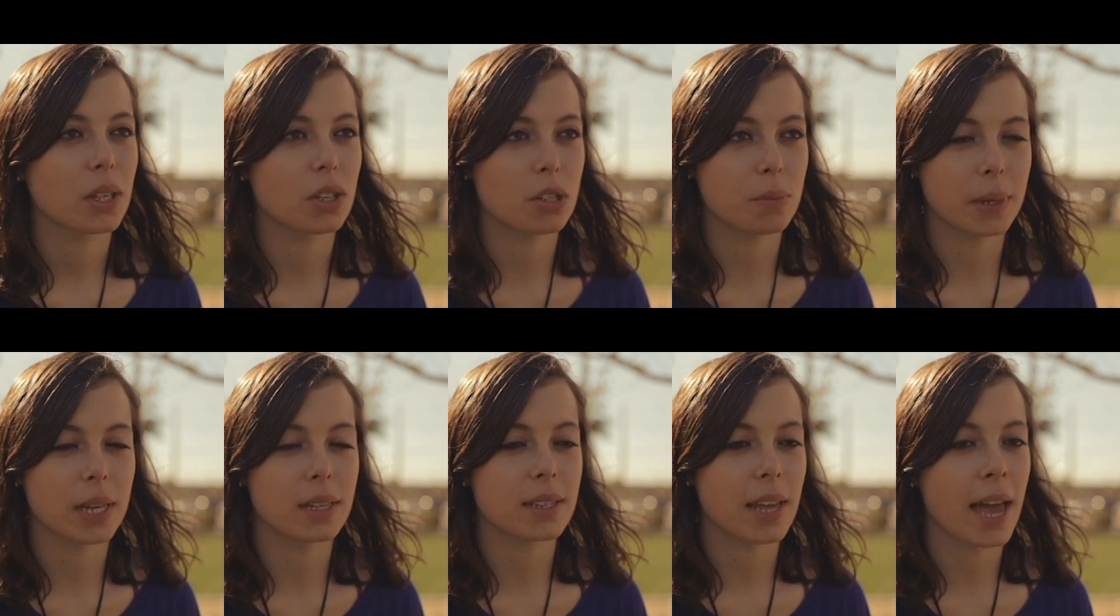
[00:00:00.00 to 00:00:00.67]
just
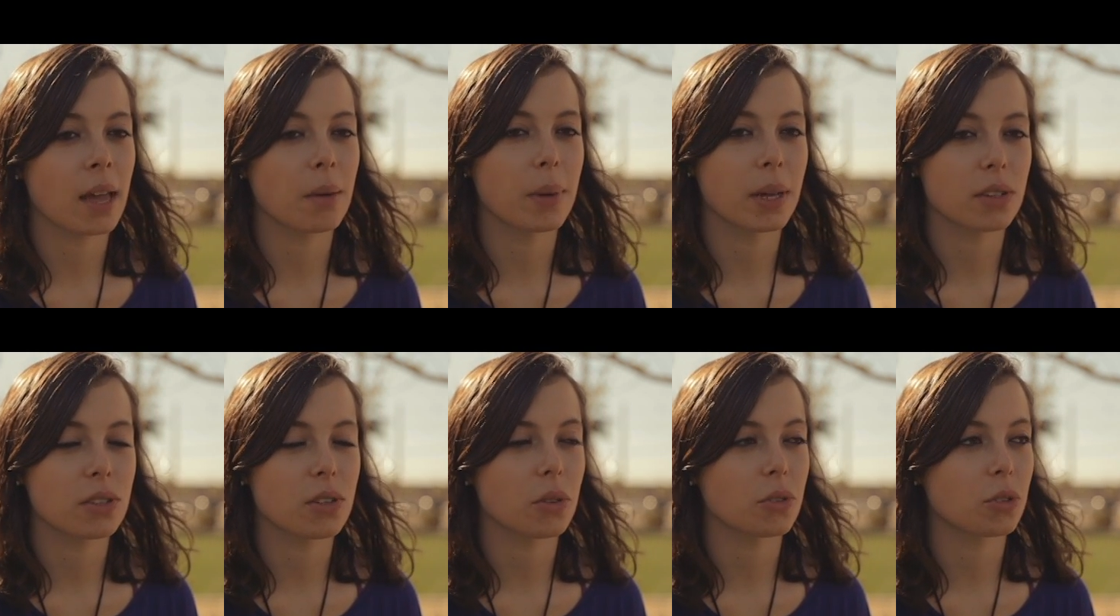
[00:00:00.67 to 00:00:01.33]
because I had been a
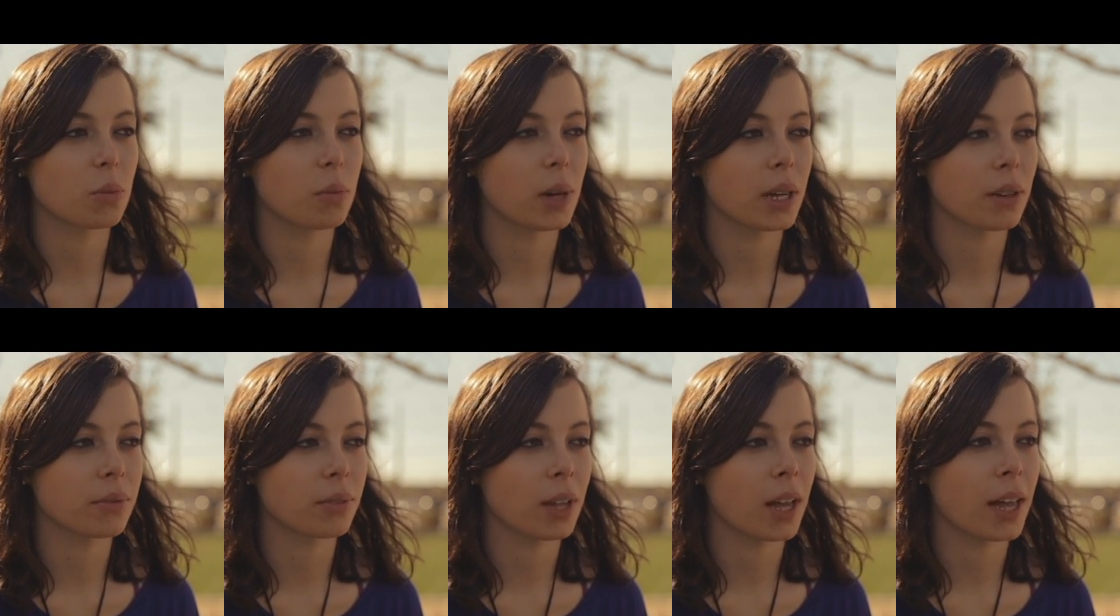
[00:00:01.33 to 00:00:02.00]
social
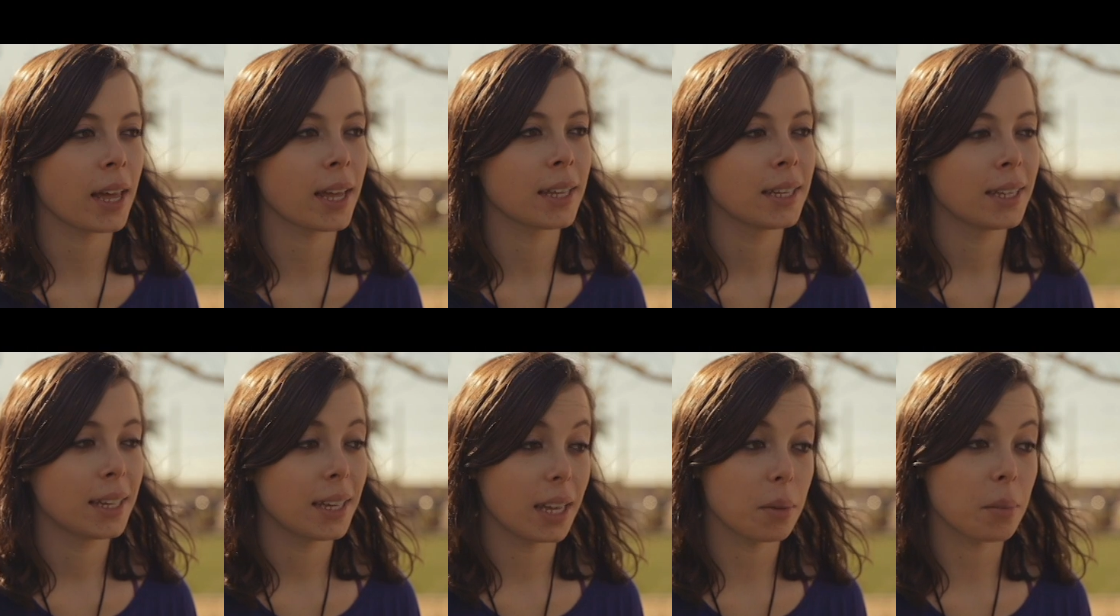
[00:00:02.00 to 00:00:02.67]
butterfly
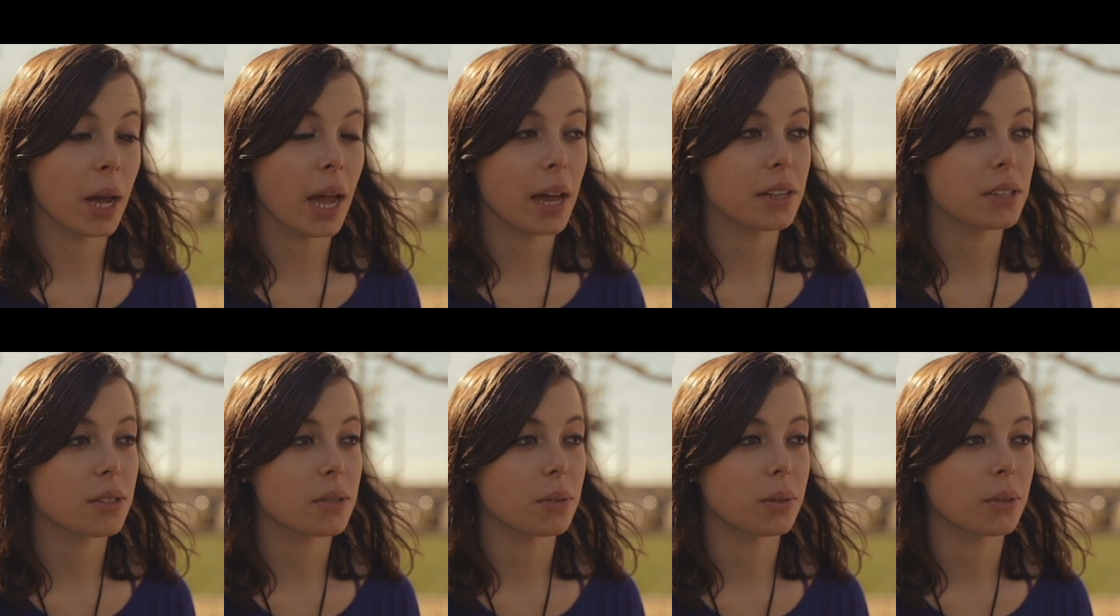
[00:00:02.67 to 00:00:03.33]
in my high
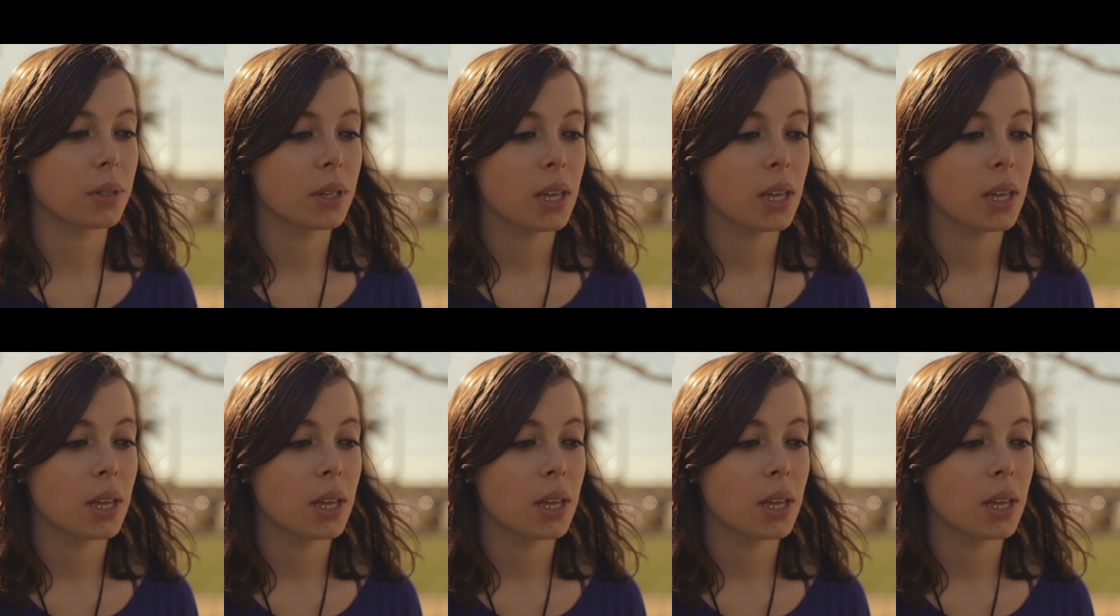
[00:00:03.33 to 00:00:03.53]
school.